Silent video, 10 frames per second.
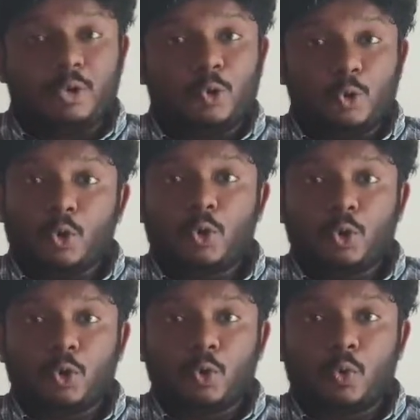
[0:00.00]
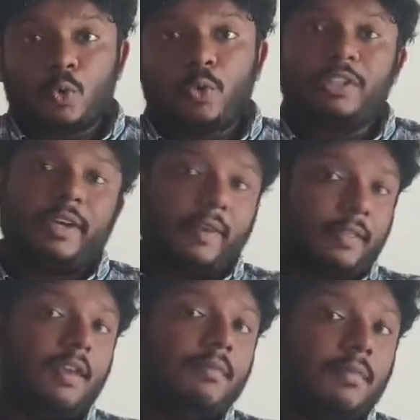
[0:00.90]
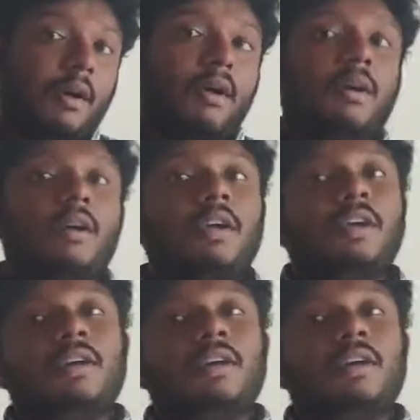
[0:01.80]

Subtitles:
you no will shine them, or